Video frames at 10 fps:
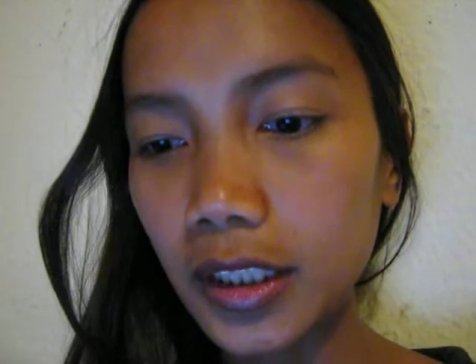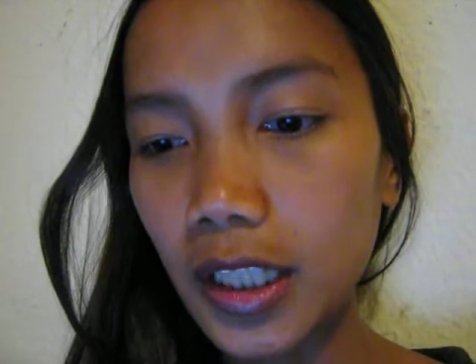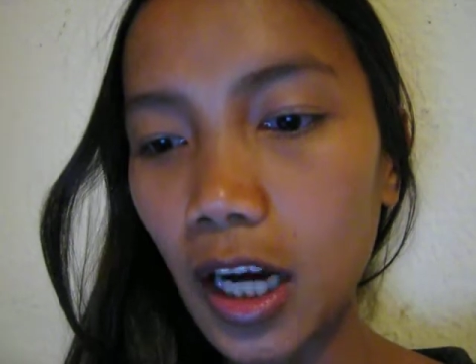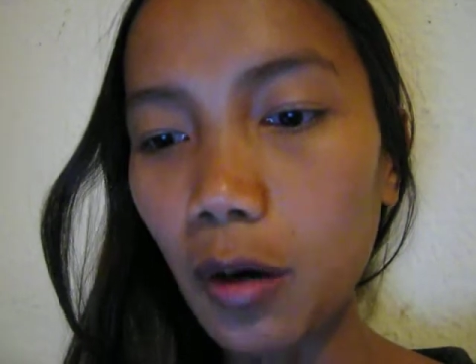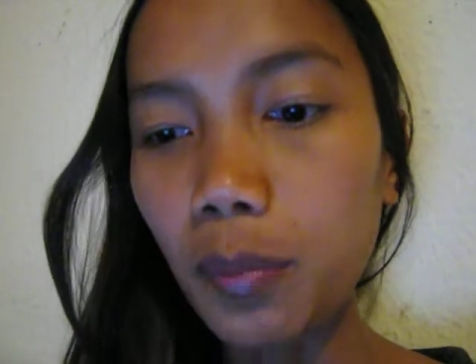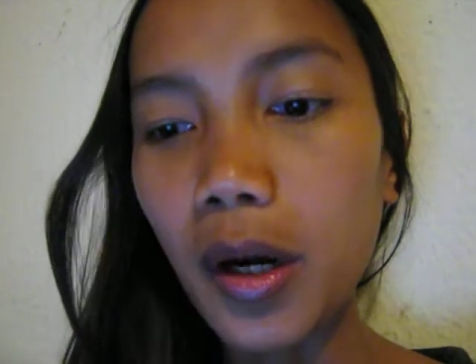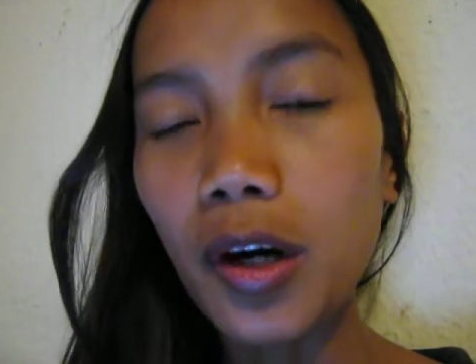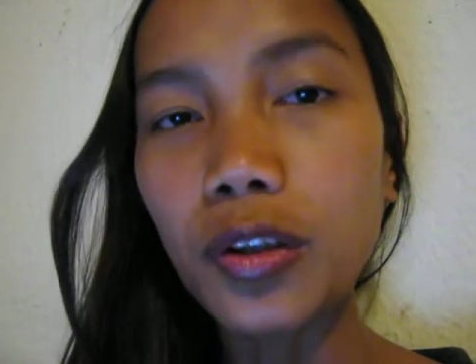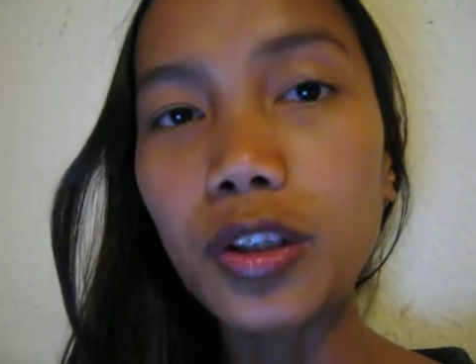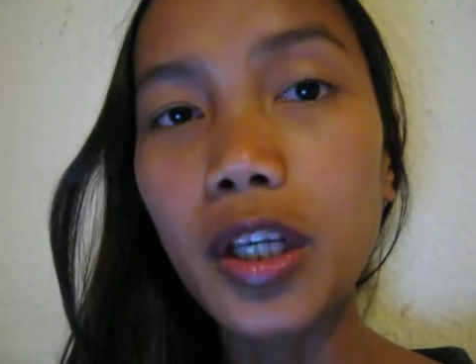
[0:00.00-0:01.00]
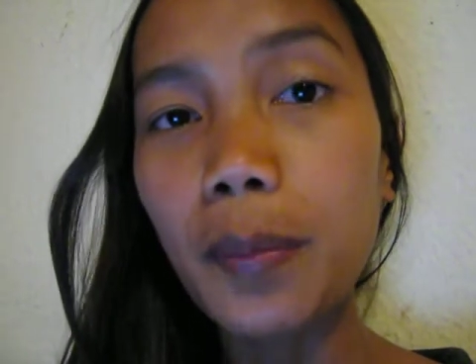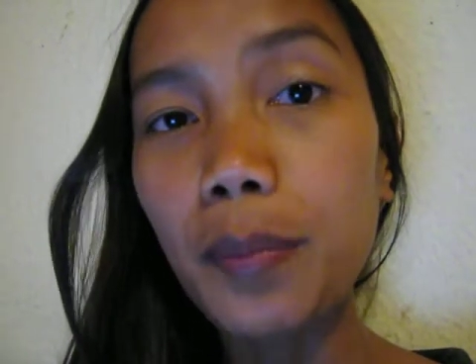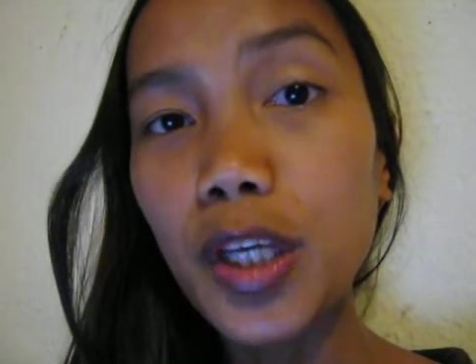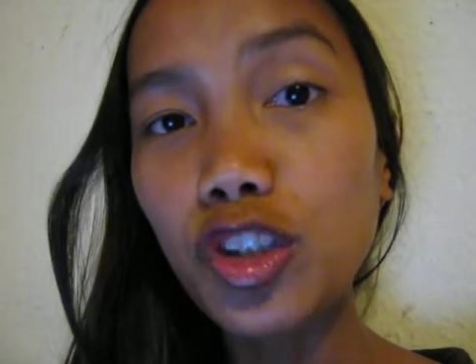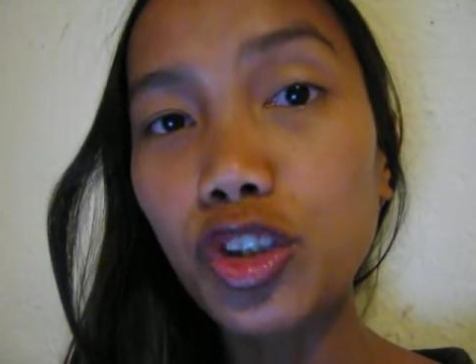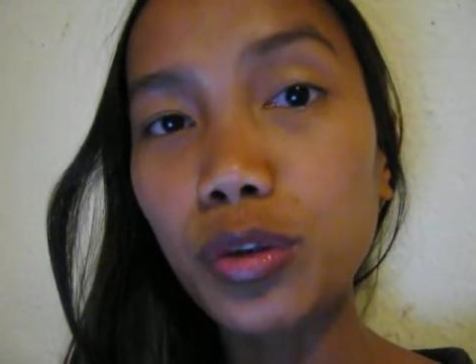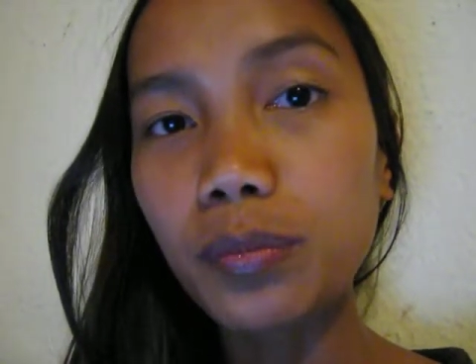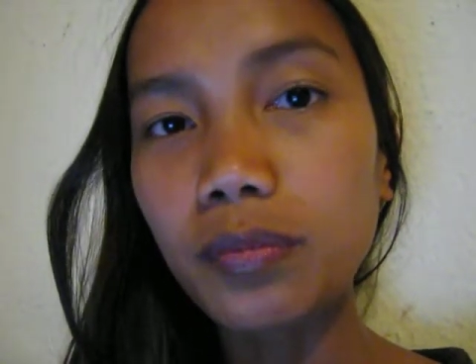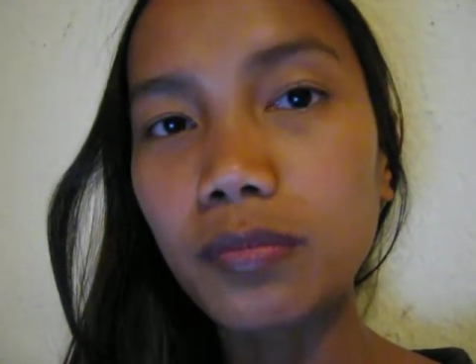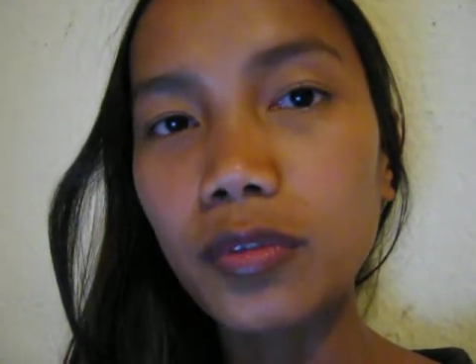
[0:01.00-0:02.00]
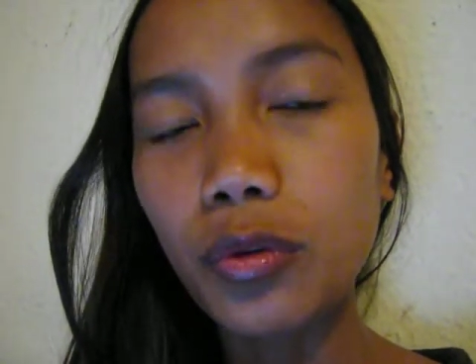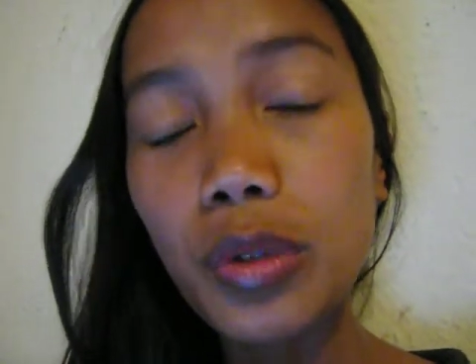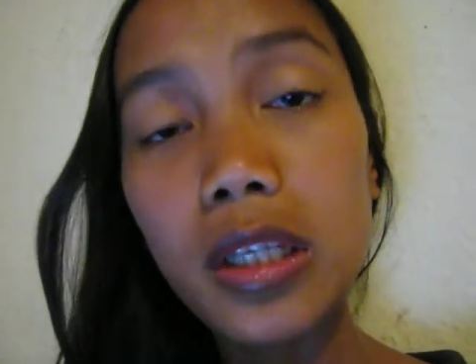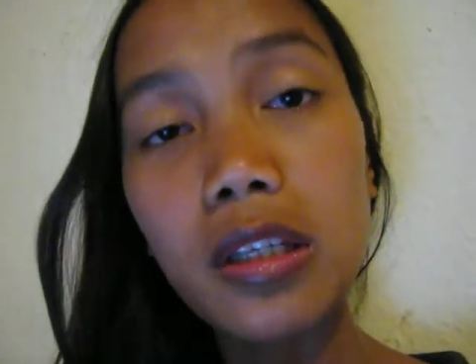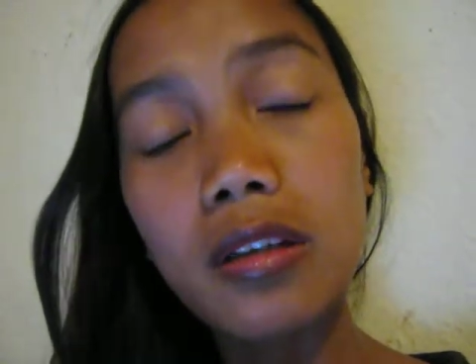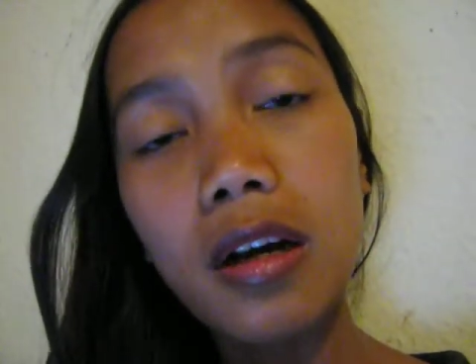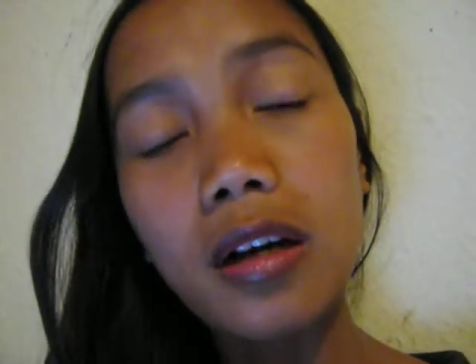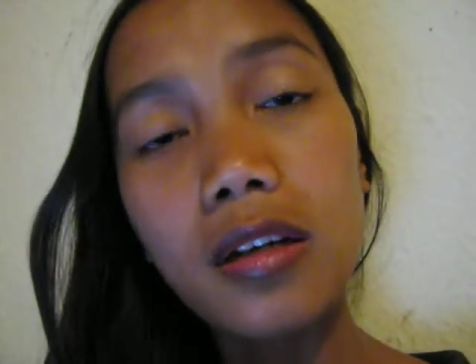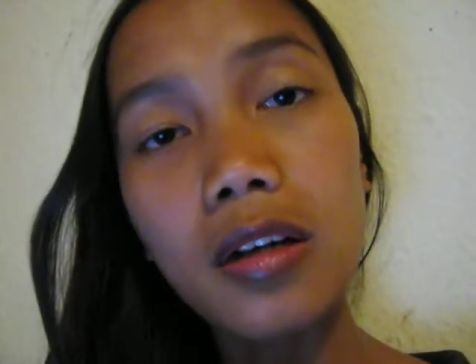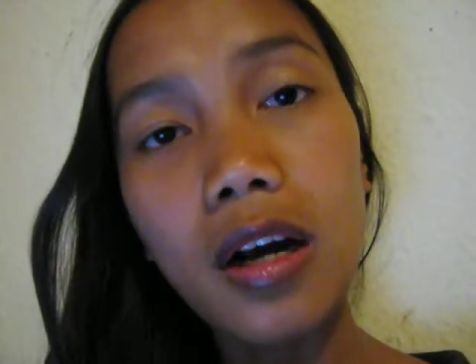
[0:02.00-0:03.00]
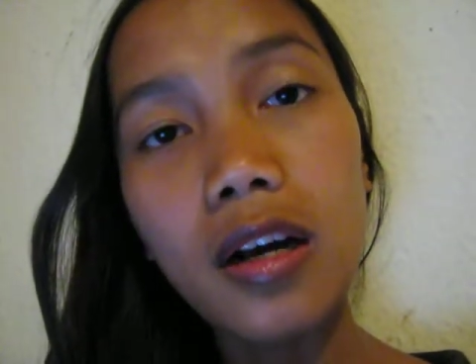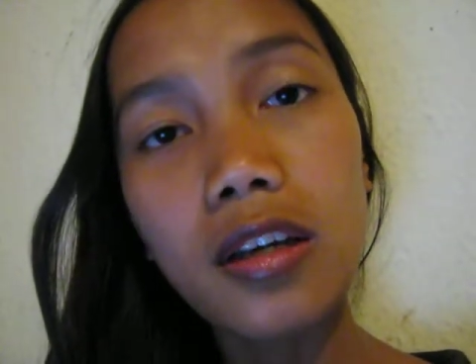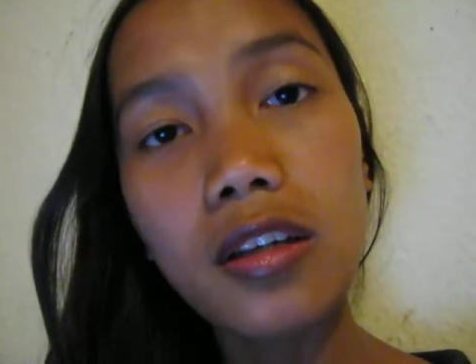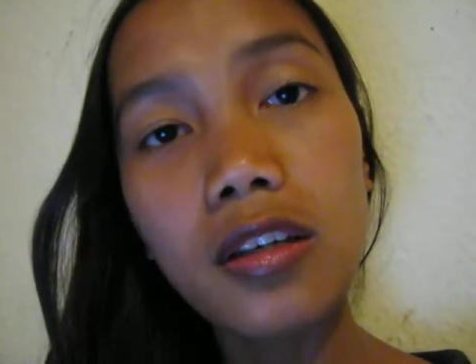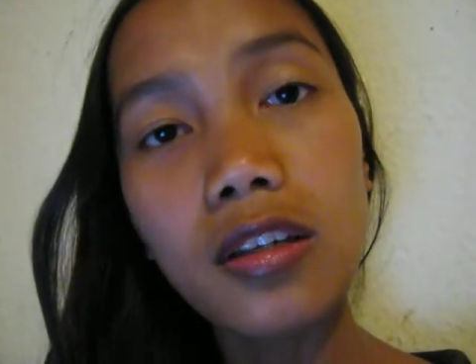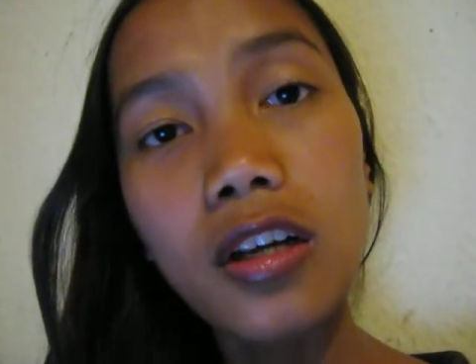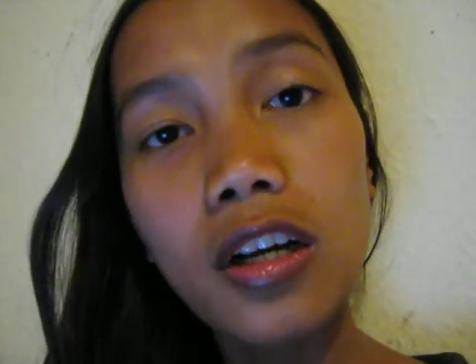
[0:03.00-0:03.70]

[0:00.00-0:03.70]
How about medium? I